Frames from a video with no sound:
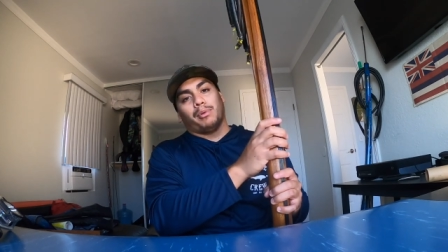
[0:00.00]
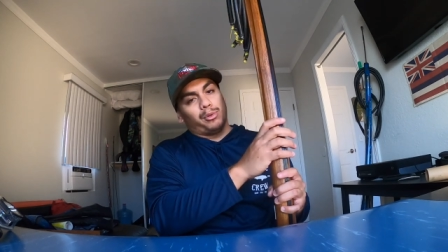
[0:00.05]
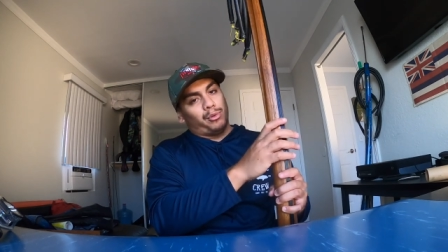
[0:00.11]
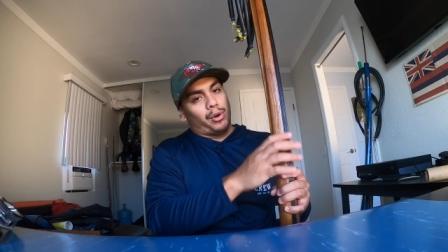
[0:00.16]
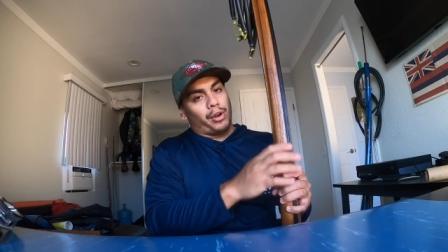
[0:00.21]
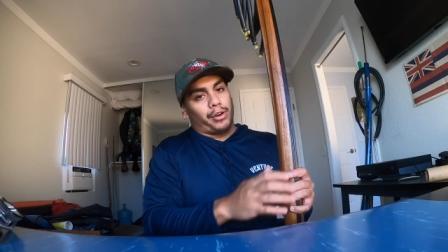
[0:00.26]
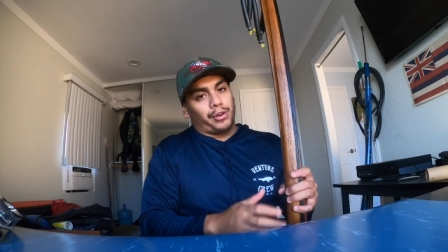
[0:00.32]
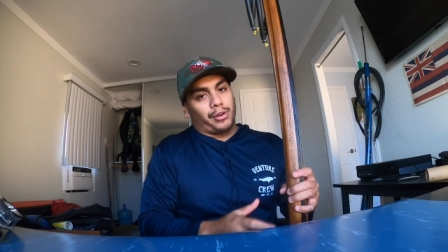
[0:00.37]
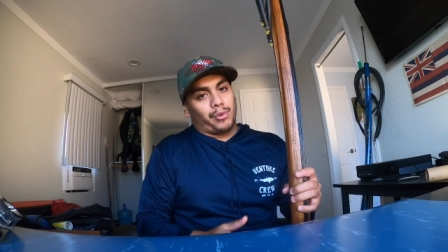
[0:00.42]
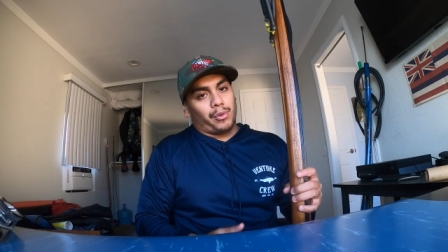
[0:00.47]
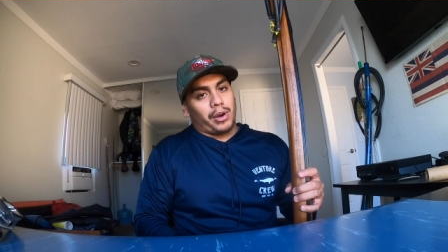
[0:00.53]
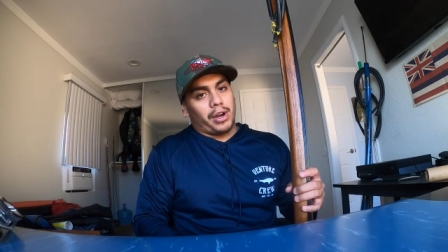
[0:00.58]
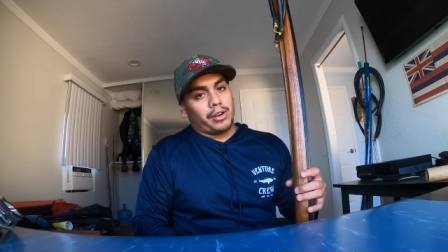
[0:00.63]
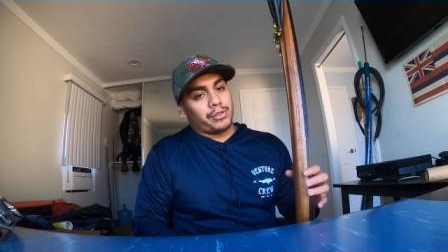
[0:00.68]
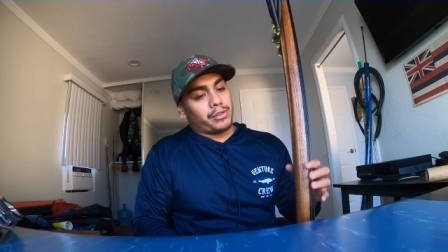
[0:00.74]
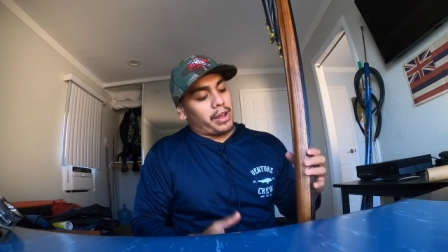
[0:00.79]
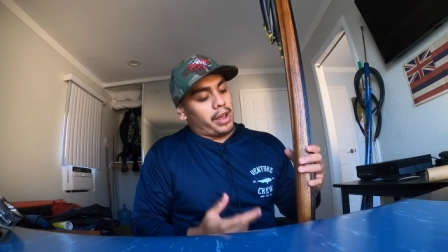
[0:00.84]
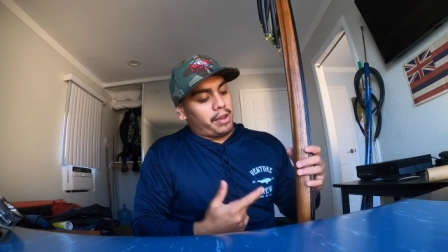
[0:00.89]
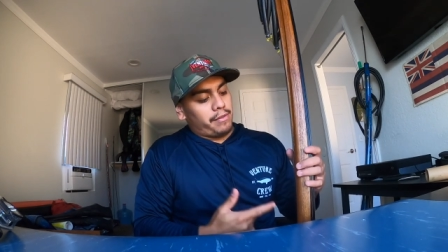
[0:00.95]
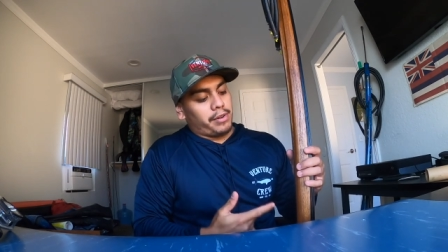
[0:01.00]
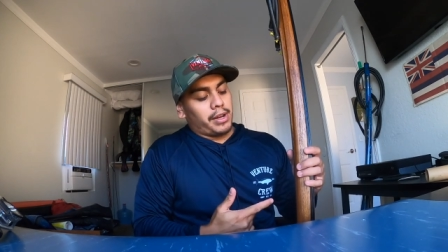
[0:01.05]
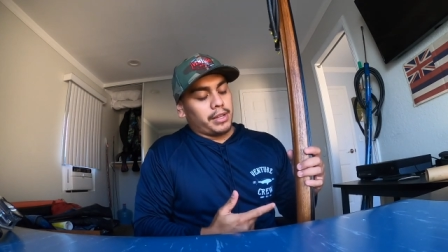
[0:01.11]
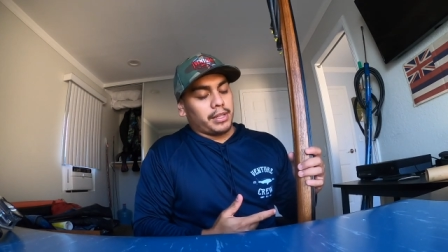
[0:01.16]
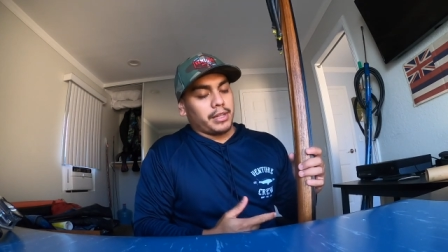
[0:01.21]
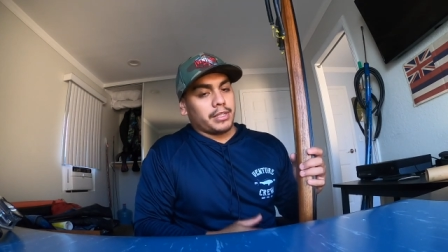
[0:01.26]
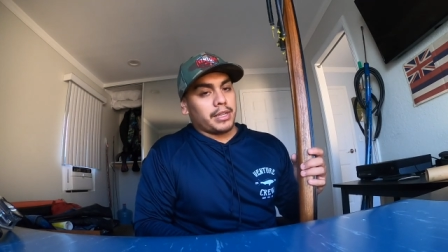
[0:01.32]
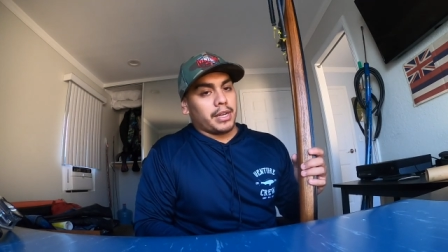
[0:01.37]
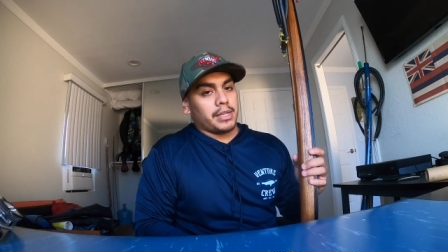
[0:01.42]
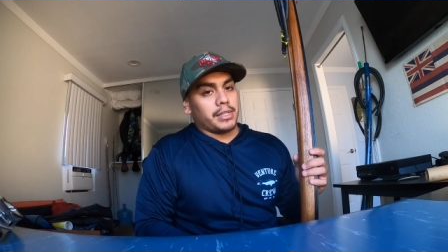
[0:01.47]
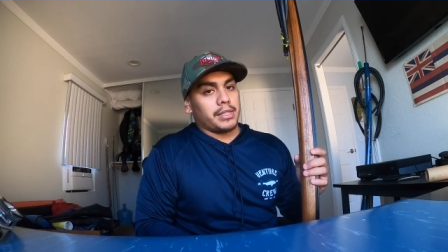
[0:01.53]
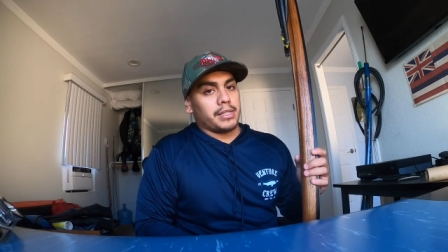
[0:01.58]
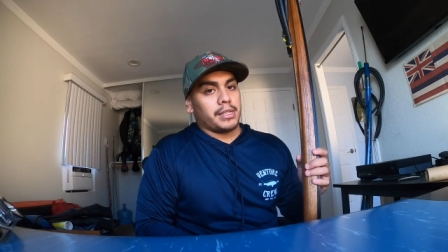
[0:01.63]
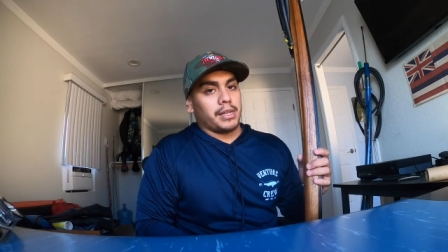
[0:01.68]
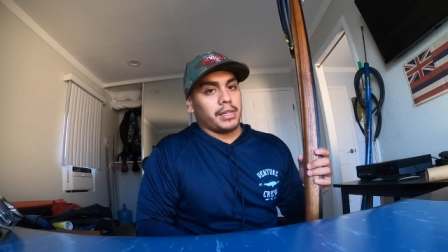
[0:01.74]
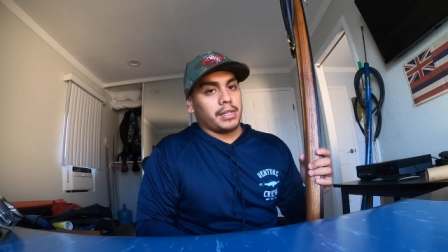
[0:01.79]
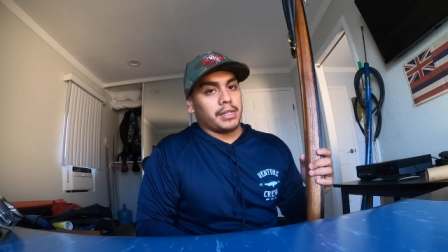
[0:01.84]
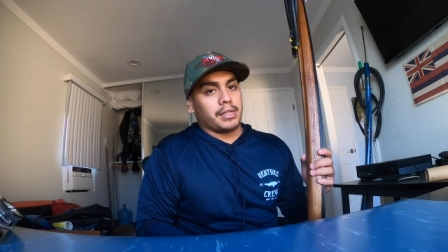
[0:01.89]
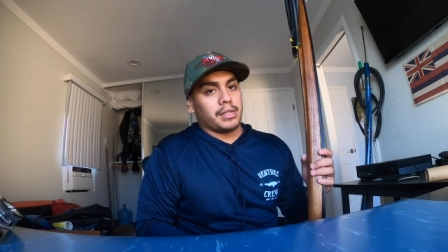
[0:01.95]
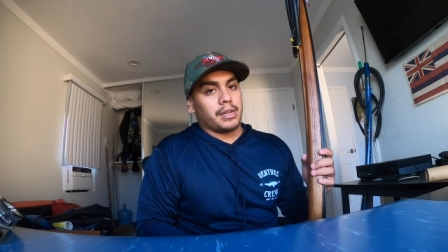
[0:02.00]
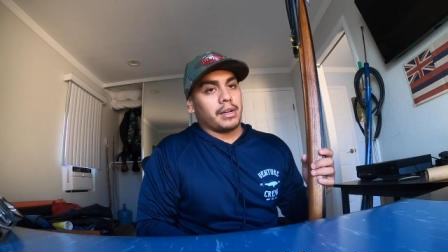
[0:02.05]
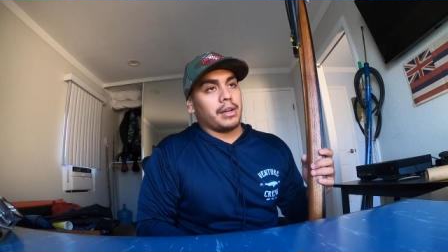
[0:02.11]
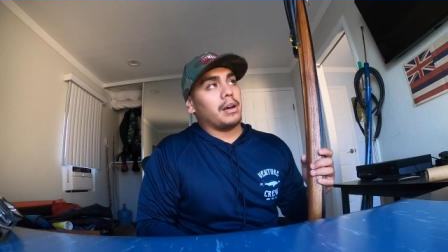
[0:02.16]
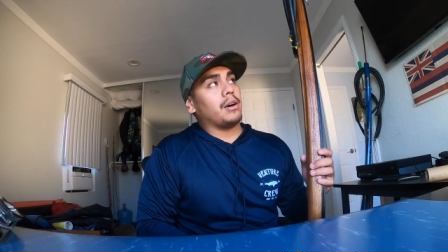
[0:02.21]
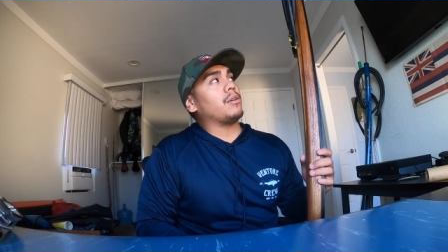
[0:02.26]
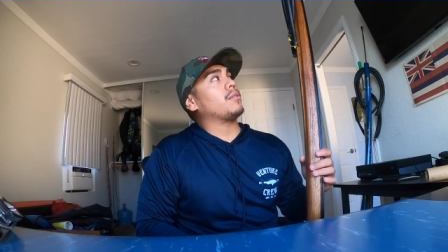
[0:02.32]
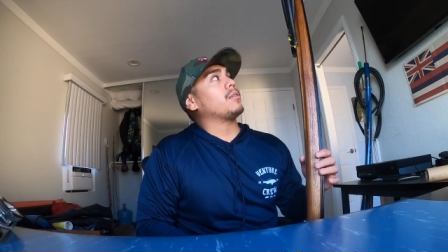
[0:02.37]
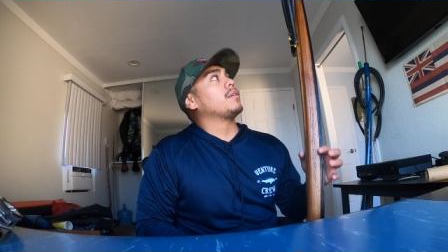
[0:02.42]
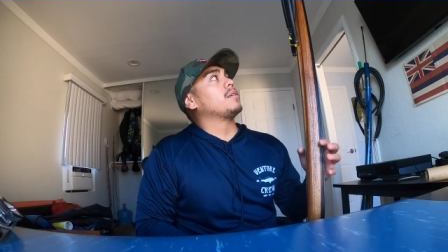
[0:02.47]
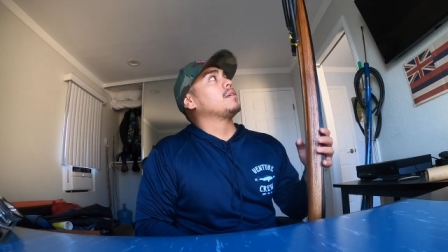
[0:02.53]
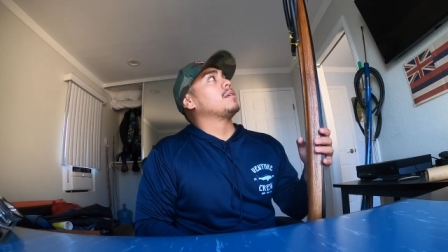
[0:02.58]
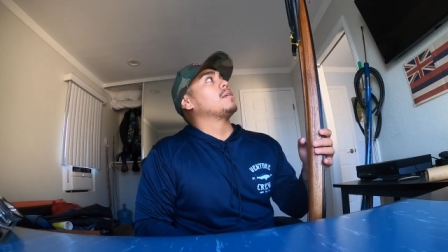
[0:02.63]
blue water in a while, so I haven't got the chance to take this gun out.